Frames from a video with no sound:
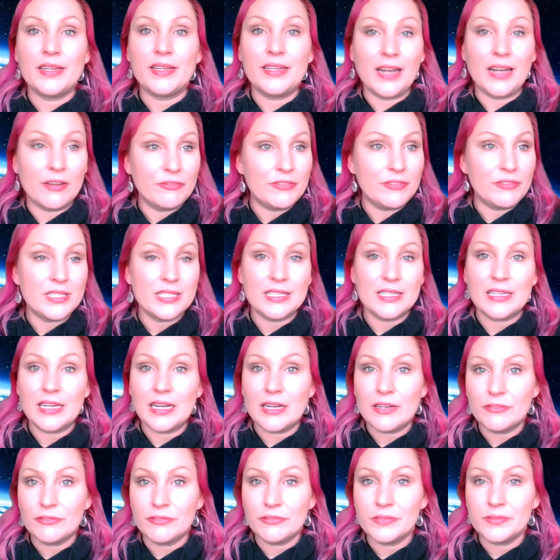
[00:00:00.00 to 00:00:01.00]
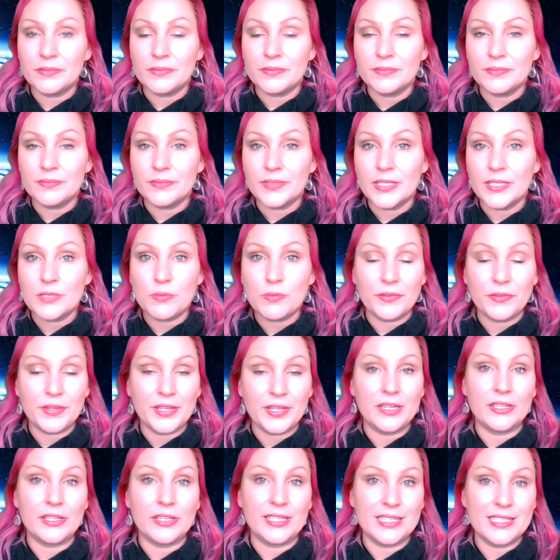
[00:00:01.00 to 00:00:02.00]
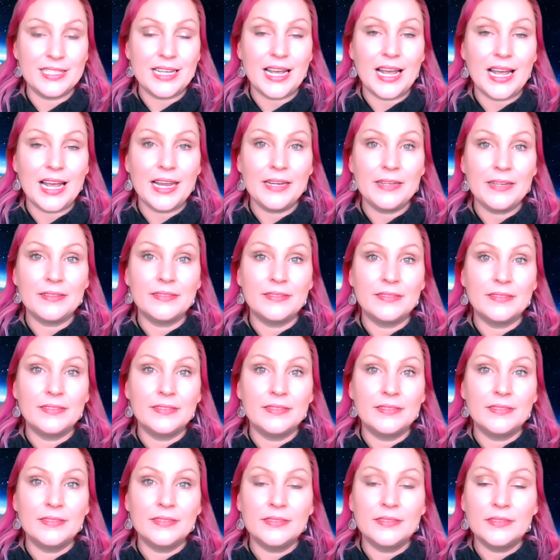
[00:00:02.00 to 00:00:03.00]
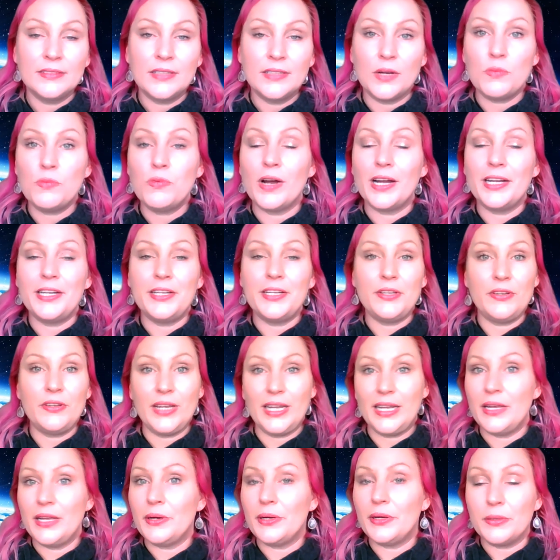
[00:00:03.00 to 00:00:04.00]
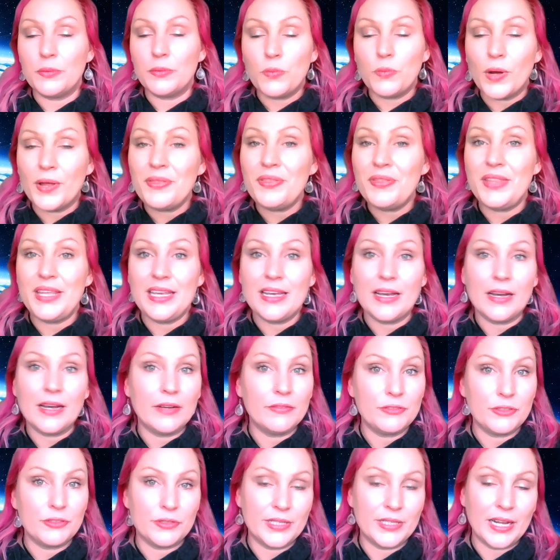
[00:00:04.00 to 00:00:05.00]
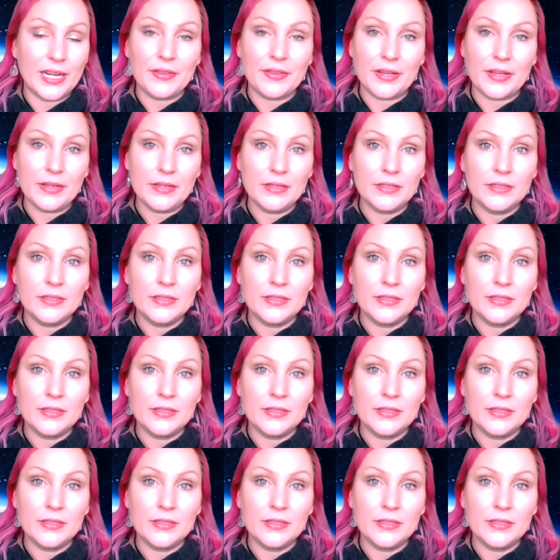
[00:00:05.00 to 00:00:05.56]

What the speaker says: Enough is enough, is what they're going to say. And wait till you hear it, one thing after another.